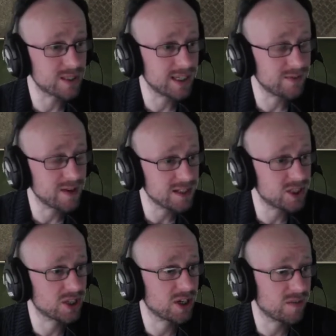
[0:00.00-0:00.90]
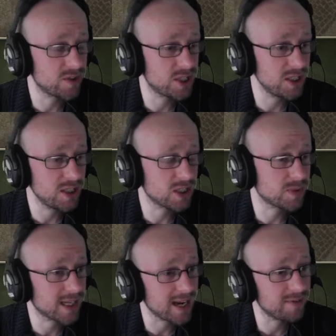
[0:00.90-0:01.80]
the advantage of the Carthaginians with
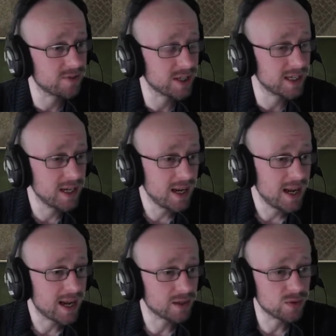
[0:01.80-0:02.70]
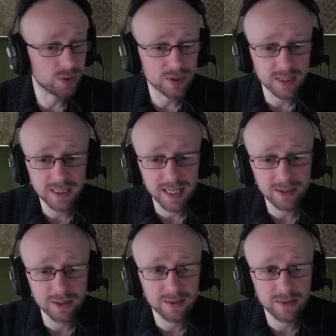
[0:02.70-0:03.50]
the cavalry and of course the standard